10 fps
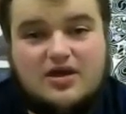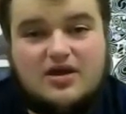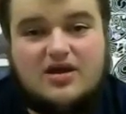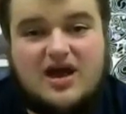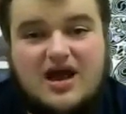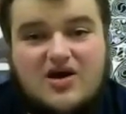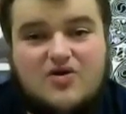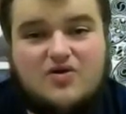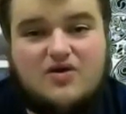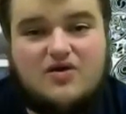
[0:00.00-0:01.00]

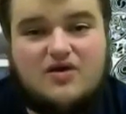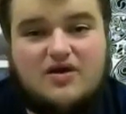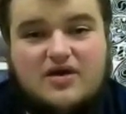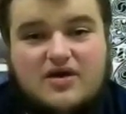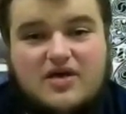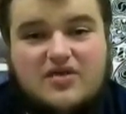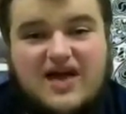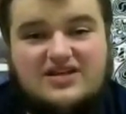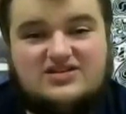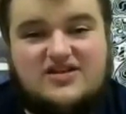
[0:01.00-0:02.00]
Now,
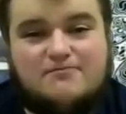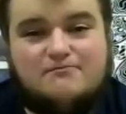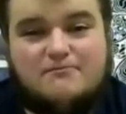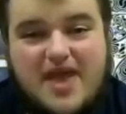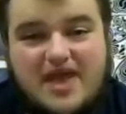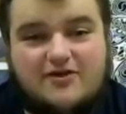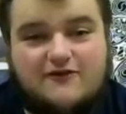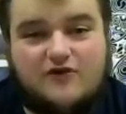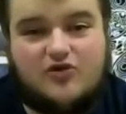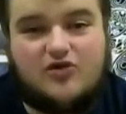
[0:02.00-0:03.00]
that's just
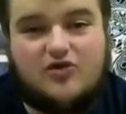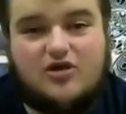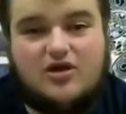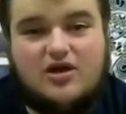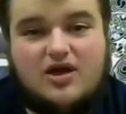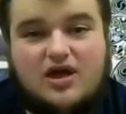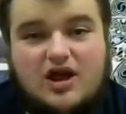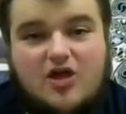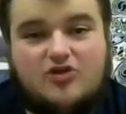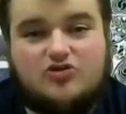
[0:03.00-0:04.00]
pitiful. In
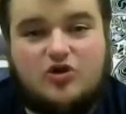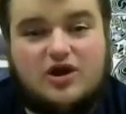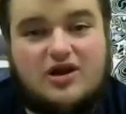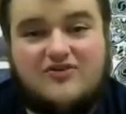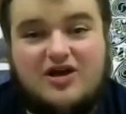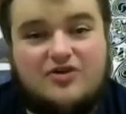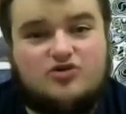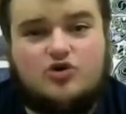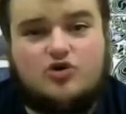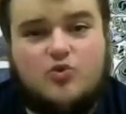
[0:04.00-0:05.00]
every other
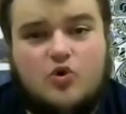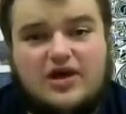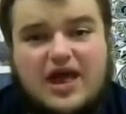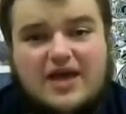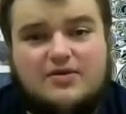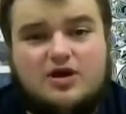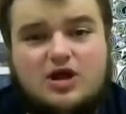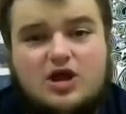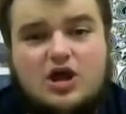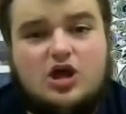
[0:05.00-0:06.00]
Total War game,
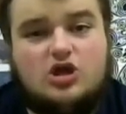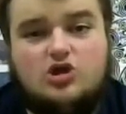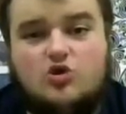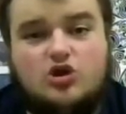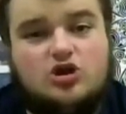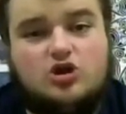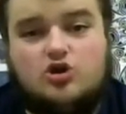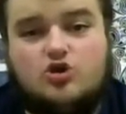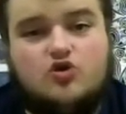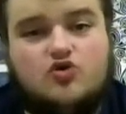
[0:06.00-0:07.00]
you could
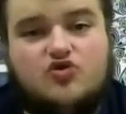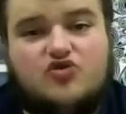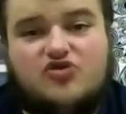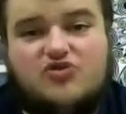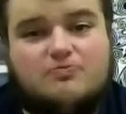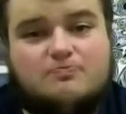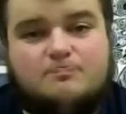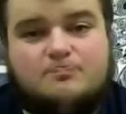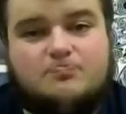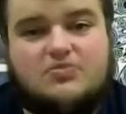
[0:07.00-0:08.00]
lose
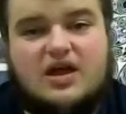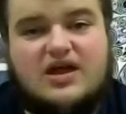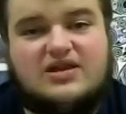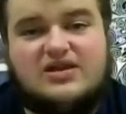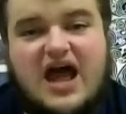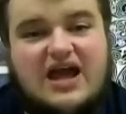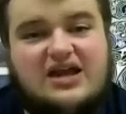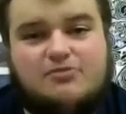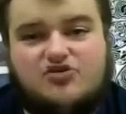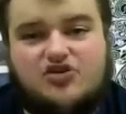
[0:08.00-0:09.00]

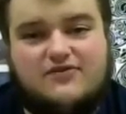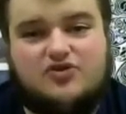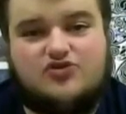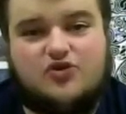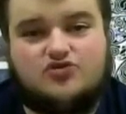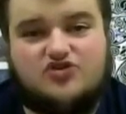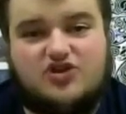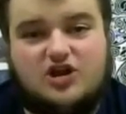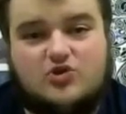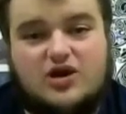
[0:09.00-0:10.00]
90% of your soldiers in
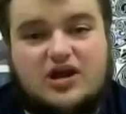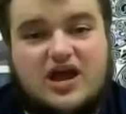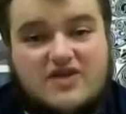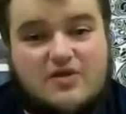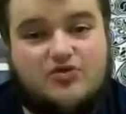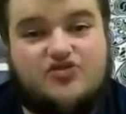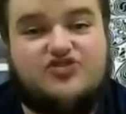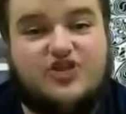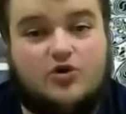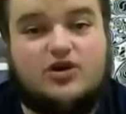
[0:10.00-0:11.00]
a unit and they will
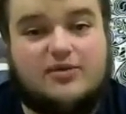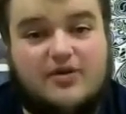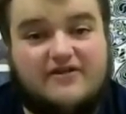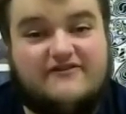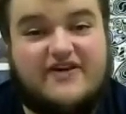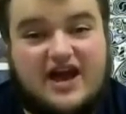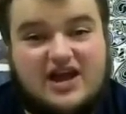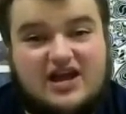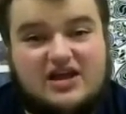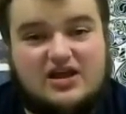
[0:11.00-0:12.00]
still keep on
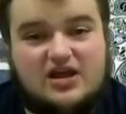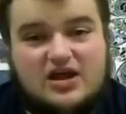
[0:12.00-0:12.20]
fighting.